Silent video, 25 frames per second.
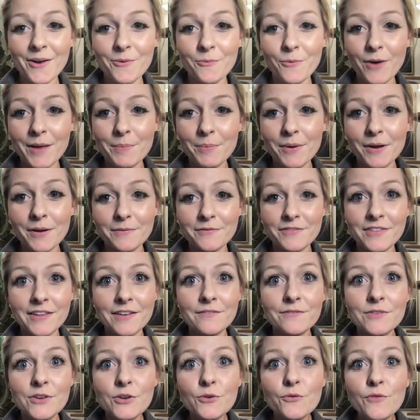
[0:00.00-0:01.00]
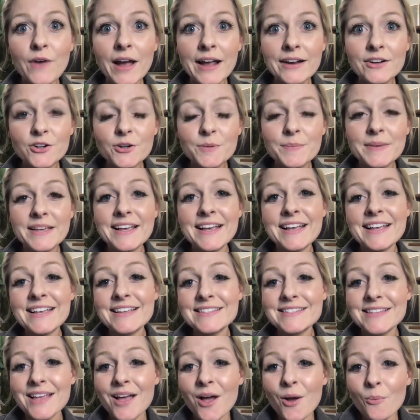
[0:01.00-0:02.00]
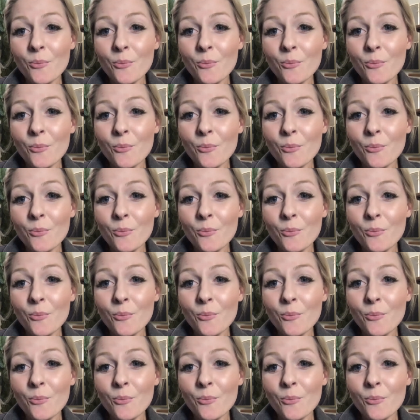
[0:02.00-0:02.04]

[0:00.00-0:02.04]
wipe off that viewfinder, because